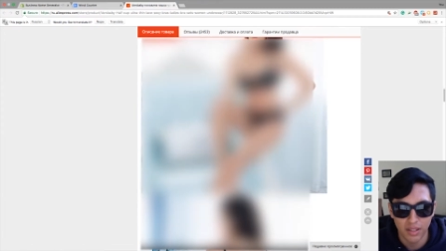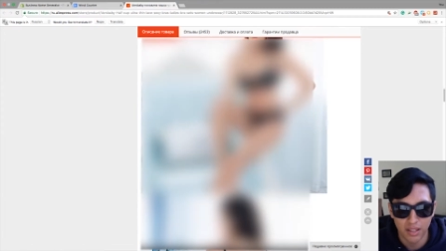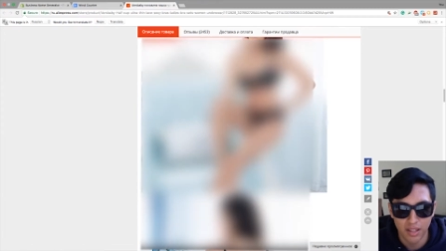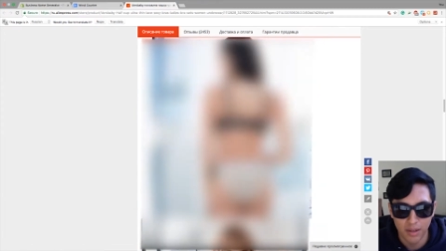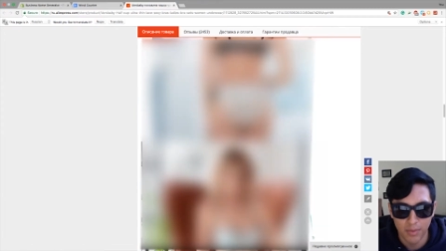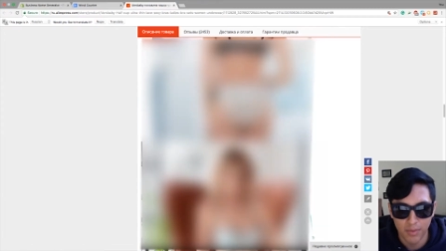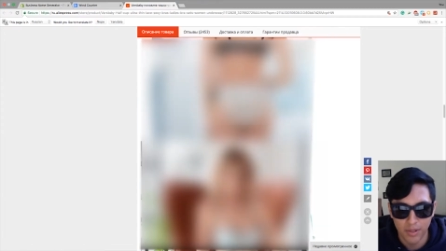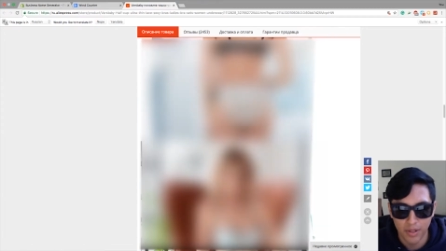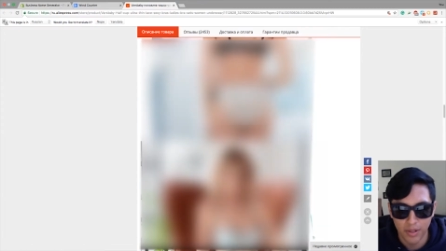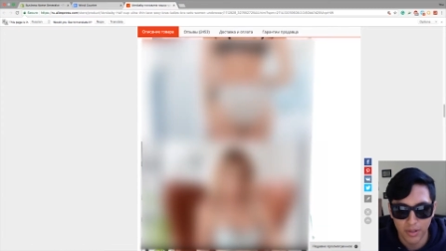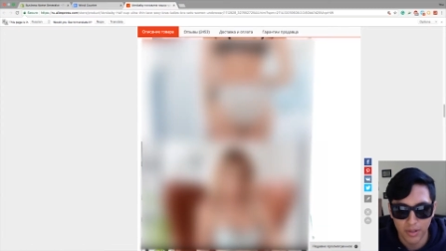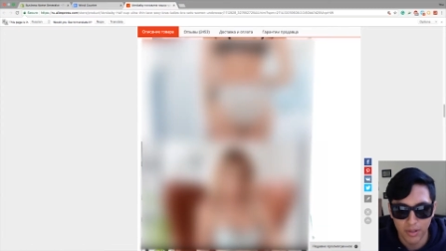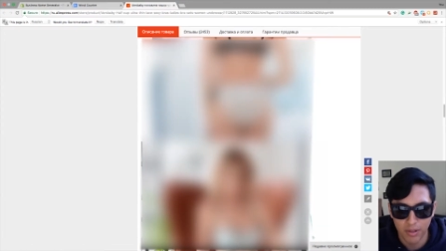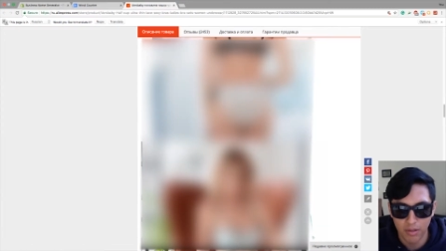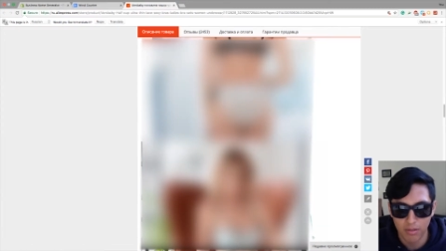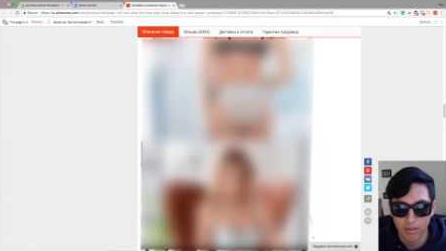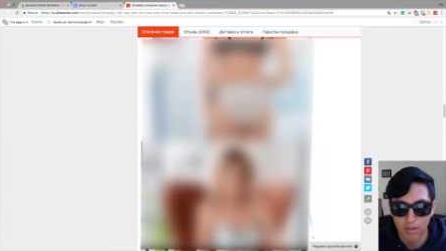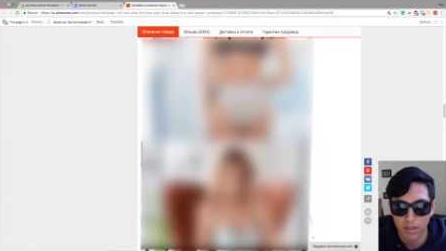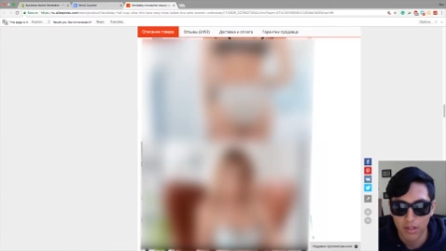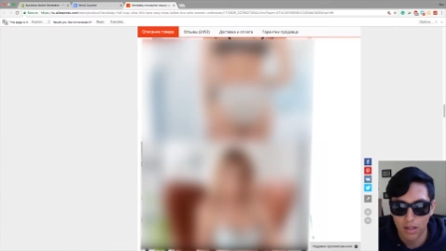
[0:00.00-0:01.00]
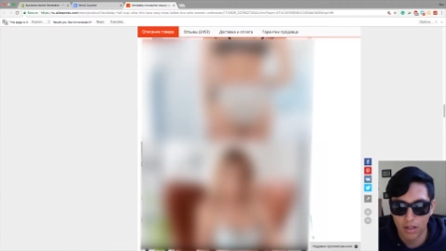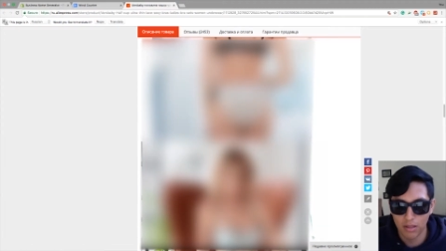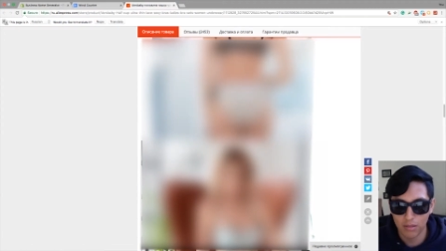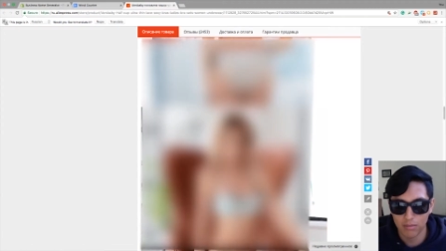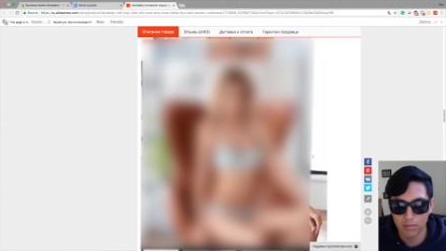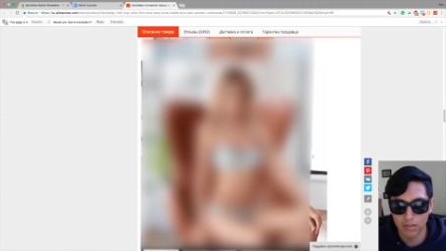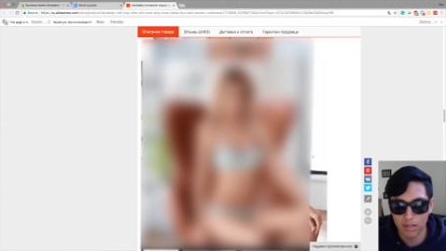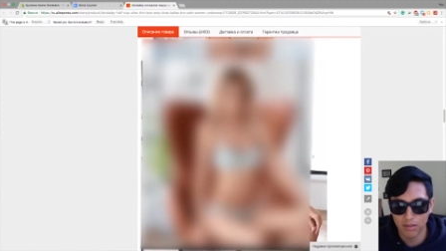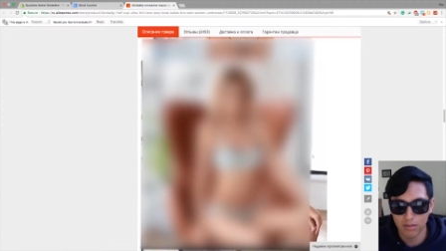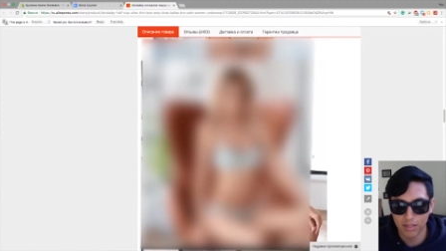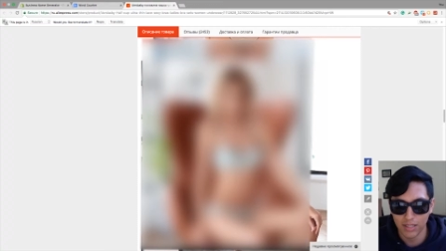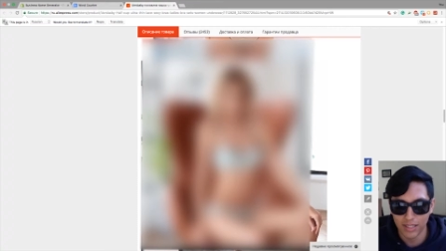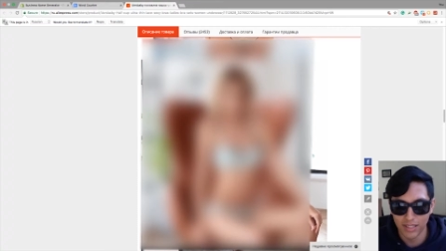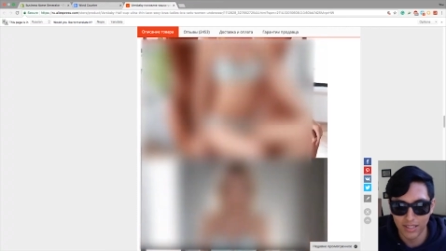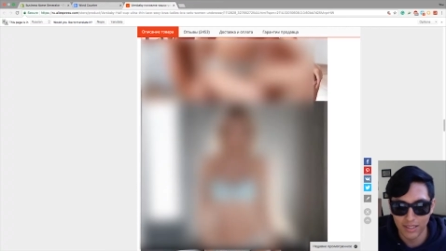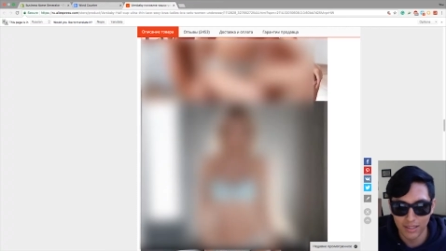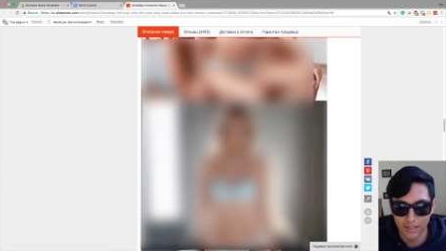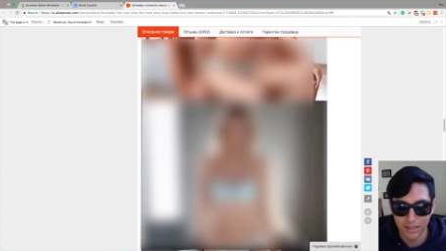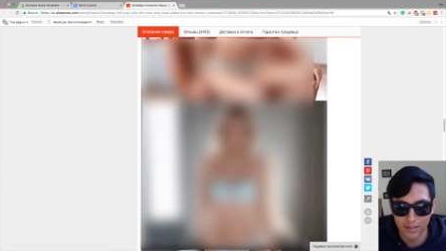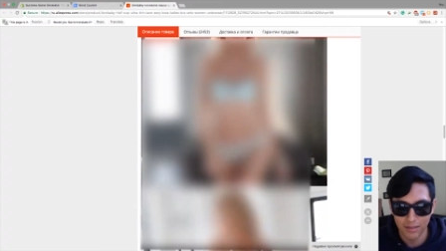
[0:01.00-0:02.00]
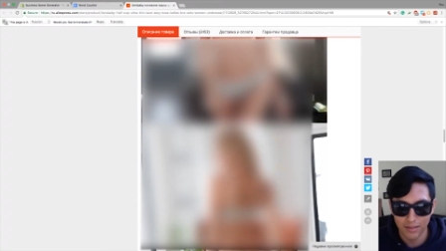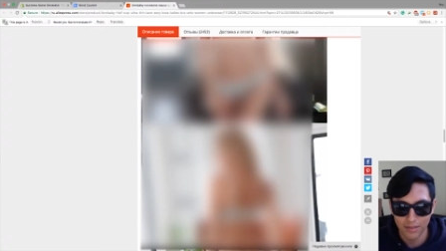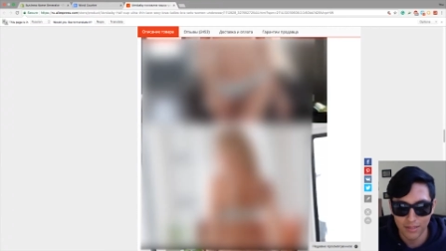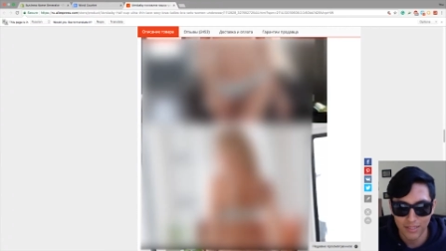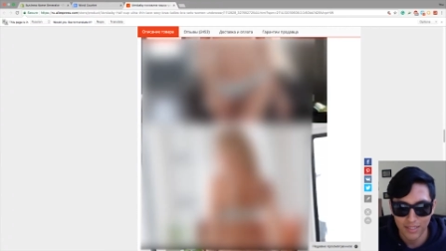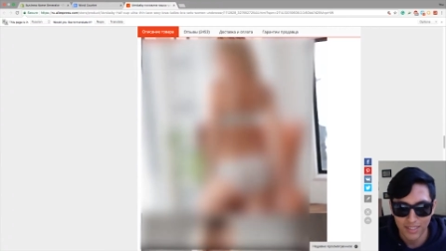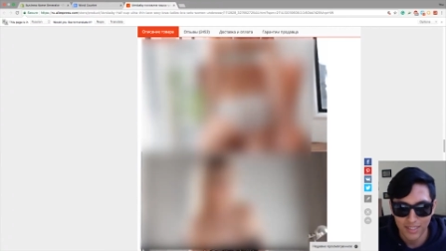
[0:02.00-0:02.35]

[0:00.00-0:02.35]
how many. Oh, okay. Hello.